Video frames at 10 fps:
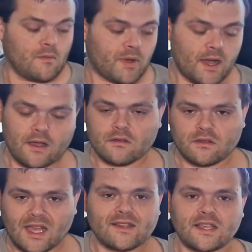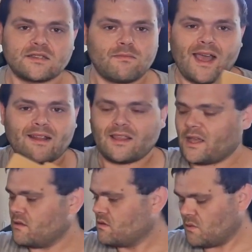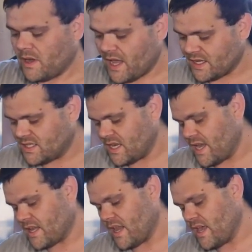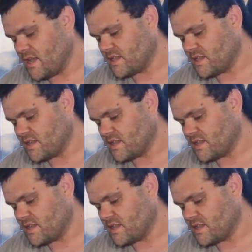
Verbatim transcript: but that doesn't matter. The way I see it is